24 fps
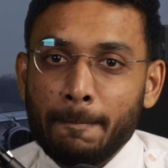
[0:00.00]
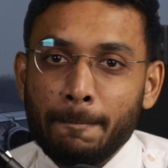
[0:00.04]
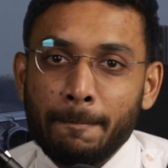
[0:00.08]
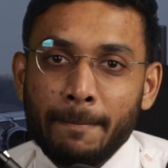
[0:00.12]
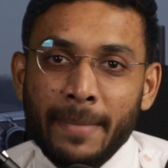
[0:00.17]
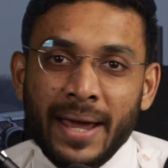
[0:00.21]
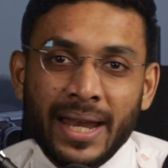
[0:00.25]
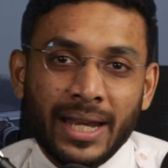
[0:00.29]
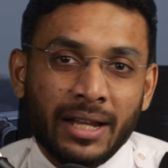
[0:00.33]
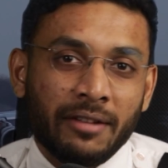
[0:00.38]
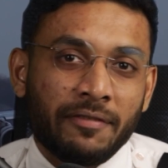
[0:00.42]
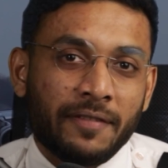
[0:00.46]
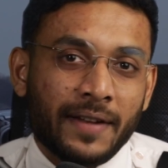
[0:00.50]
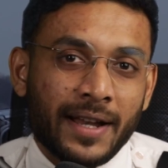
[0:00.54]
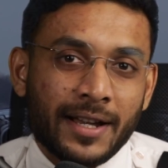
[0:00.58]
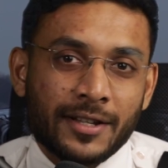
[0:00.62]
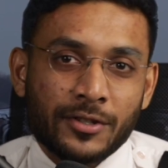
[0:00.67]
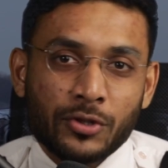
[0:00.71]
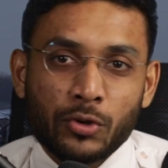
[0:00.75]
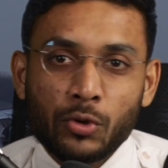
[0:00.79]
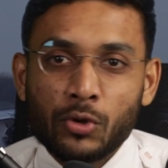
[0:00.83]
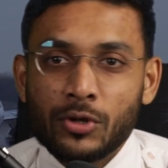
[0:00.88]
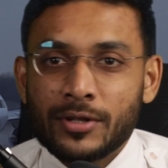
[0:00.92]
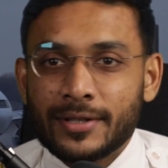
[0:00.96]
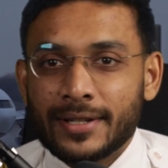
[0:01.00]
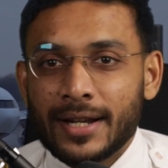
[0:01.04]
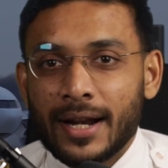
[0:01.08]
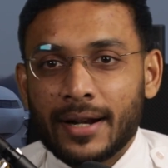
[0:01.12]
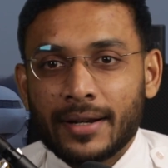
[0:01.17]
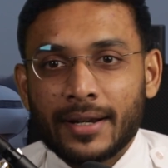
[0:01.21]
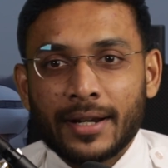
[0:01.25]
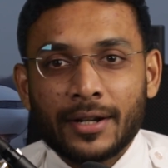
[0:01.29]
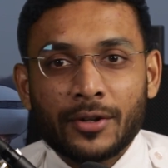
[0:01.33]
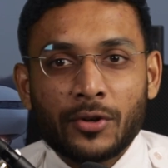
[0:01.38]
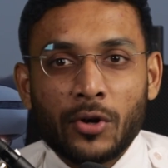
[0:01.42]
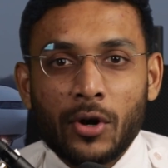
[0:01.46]
Many flight schools
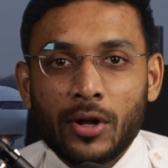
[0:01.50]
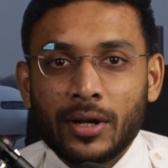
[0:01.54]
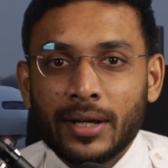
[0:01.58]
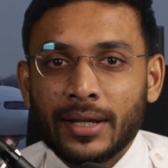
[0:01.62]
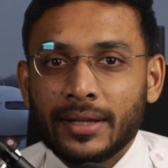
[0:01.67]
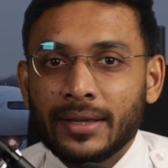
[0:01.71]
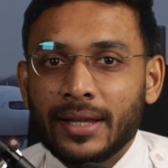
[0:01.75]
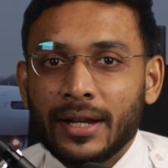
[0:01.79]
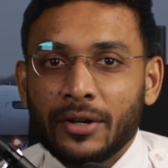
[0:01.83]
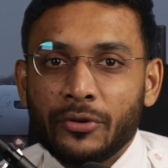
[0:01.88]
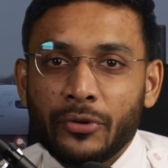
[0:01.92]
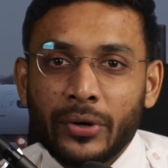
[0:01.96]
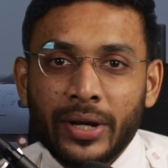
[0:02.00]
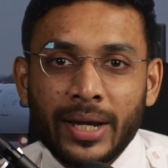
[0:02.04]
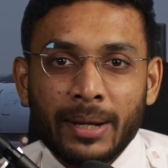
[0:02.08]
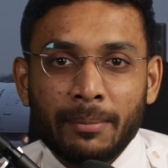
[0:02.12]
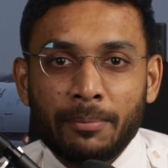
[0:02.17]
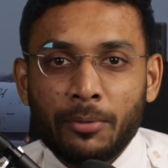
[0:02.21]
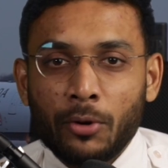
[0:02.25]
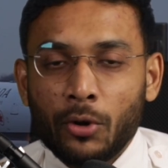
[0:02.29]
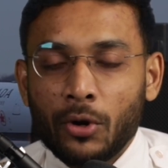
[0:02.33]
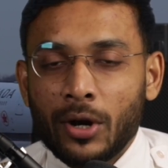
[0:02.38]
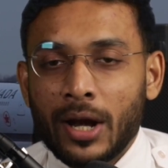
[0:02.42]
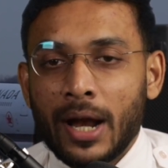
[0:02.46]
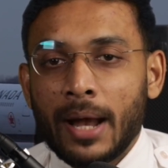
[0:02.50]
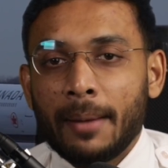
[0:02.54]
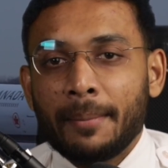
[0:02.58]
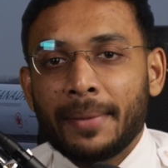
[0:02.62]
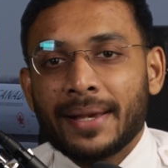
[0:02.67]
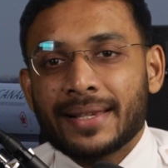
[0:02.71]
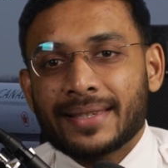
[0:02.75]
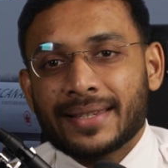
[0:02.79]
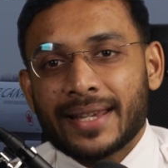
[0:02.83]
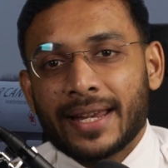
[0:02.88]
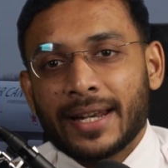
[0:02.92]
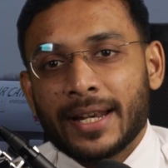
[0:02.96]
started calling their training program
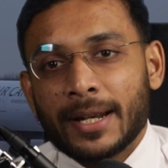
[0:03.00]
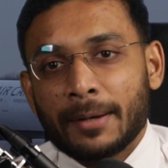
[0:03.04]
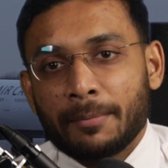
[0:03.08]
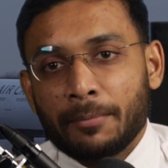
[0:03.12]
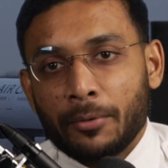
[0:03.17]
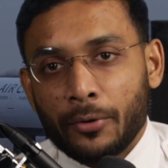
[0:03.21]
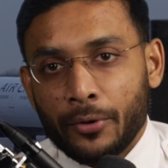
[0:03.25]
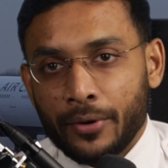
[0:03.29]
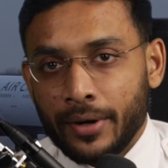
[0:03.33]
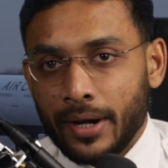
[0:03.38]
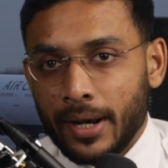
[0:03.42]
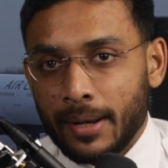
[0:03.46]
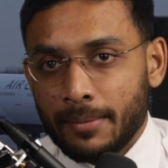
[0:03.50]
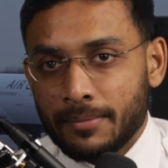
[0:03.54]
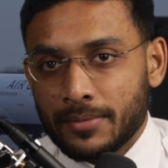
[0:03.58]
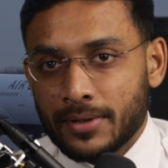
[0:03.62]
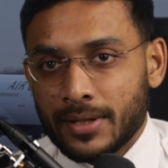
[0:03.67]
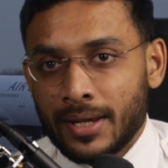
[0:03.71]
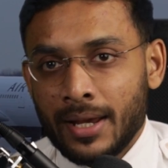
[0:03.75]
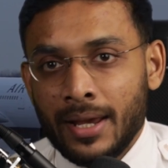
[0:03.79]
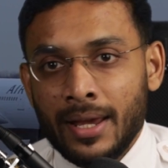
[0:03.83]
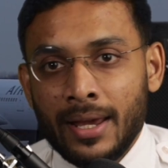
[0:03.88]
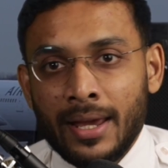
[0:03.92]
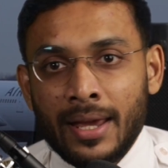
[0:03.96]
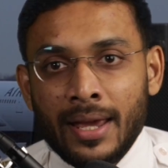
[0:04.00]
as cadet programs.